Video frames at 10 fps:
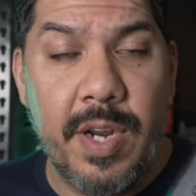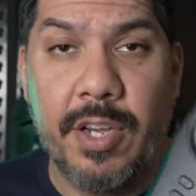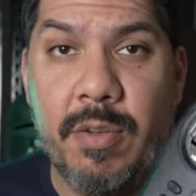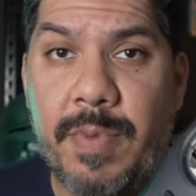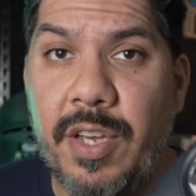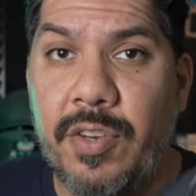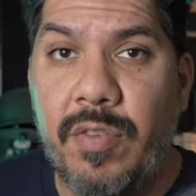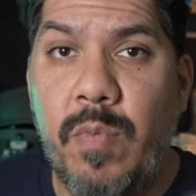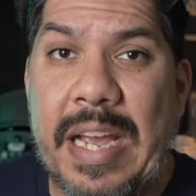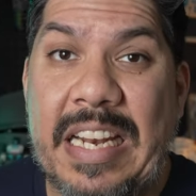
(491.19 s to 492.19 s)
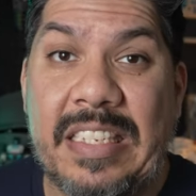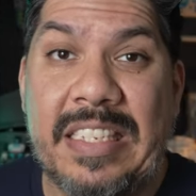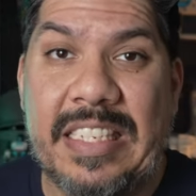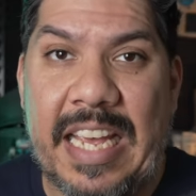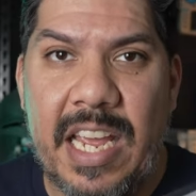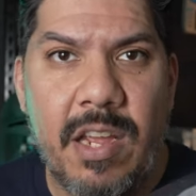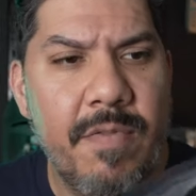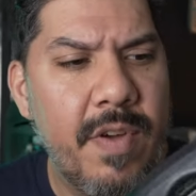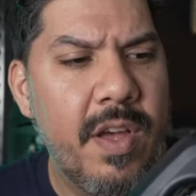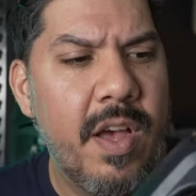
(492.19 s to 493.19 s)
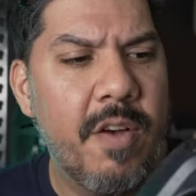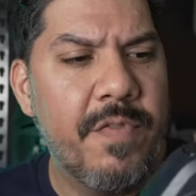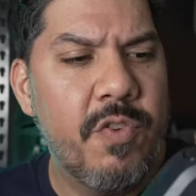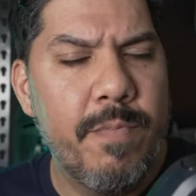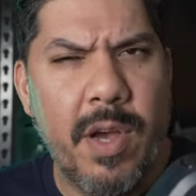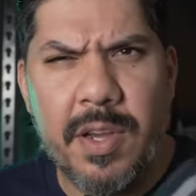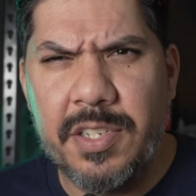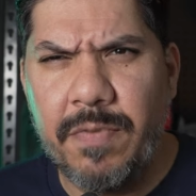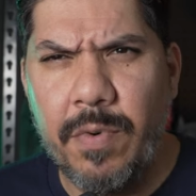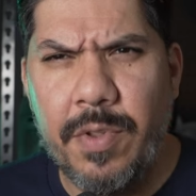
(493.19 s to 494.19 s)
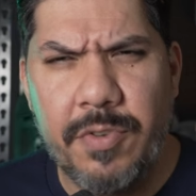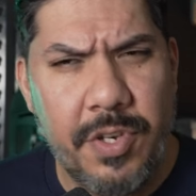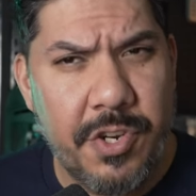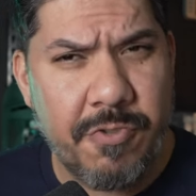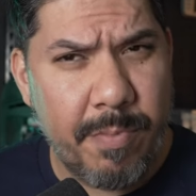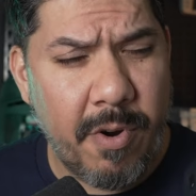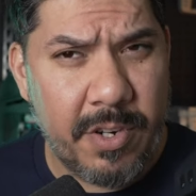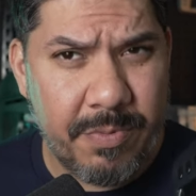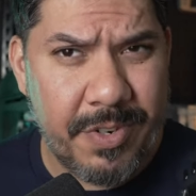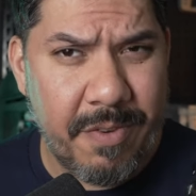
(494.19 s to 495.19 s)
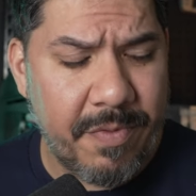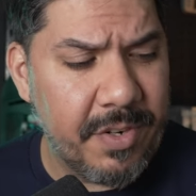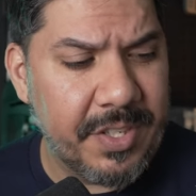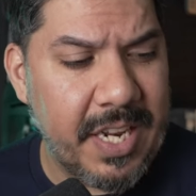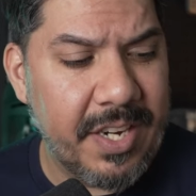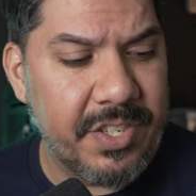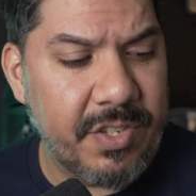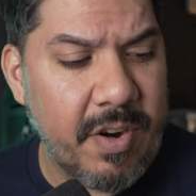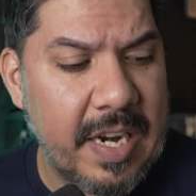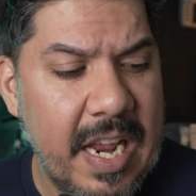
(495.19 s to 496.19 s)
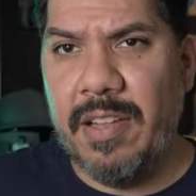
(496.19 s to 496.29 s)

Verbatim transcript: it could be a good way to save a few bucks for those initial parts when you're first getting started.